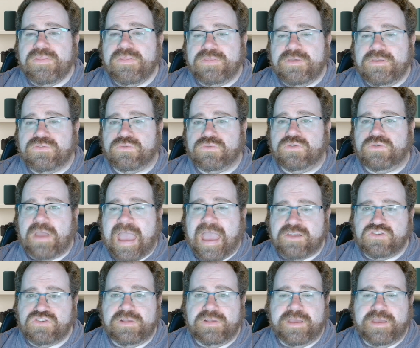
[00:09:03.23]
These are
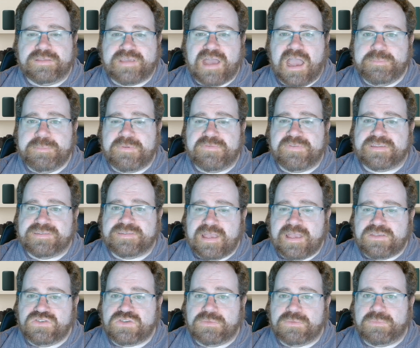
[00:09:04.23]
actually a type of
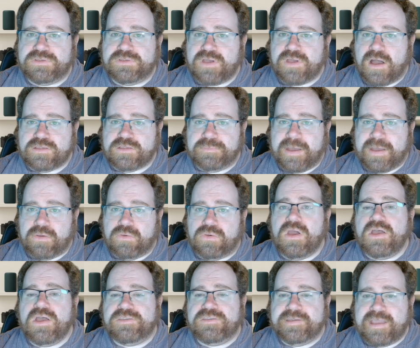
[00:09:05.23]
extension we talked about.
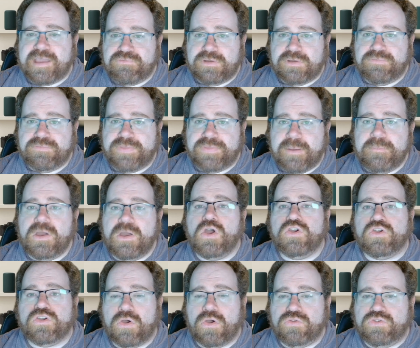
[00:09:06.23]
To get rid of them,
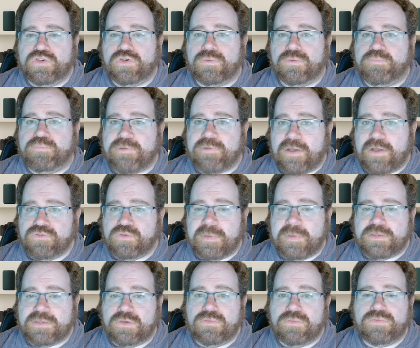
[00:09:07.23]
go to your browser
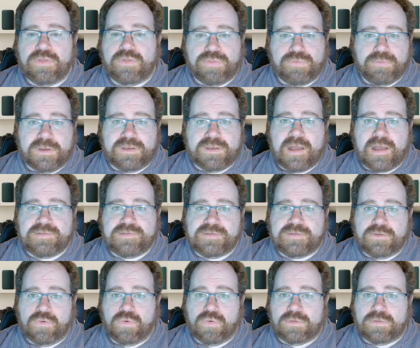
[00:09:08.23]
menu, the three dots
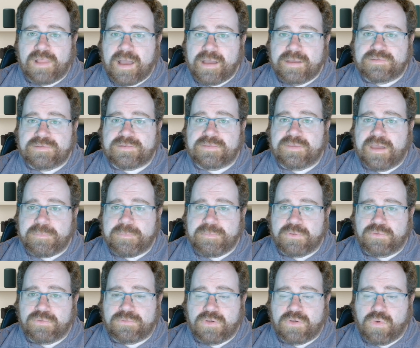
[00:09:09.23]
or lines in the
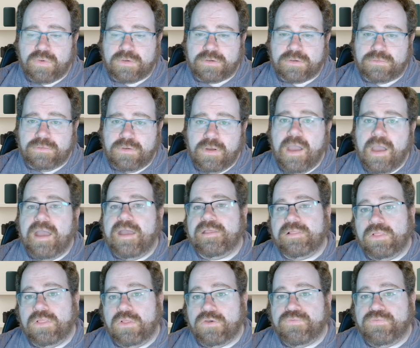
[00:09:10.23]
upper corner,
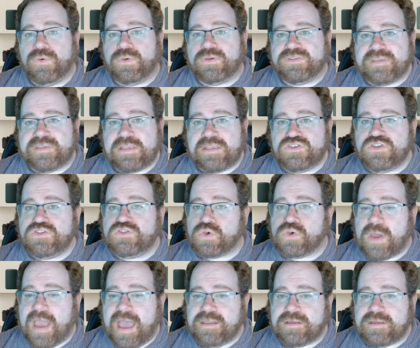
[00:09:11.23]
look for extensions or
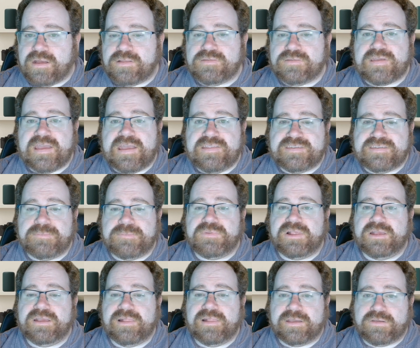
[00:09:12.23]
add-ons, and simply
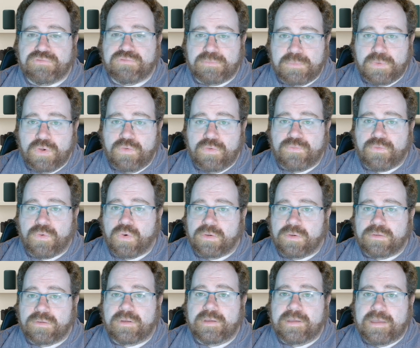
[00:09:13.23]
click remove
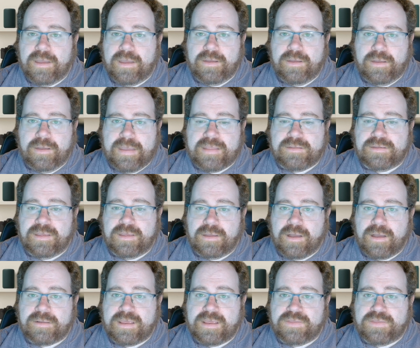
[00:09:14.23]
or
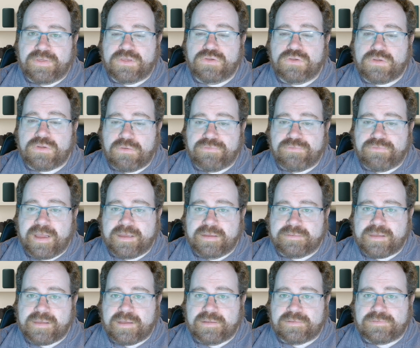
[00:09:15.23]
on anything you don't
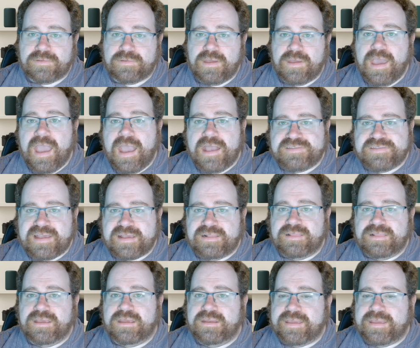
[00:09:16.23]
recognize. It's like
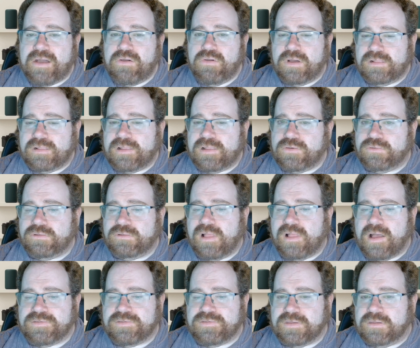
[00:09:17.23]
cleaning out a cluttered
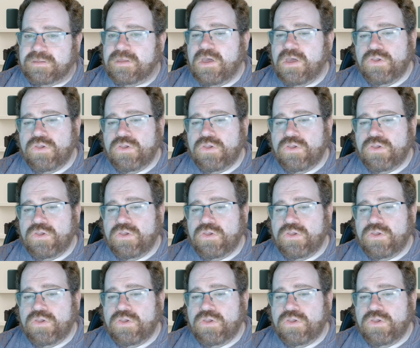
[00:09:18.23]
closet.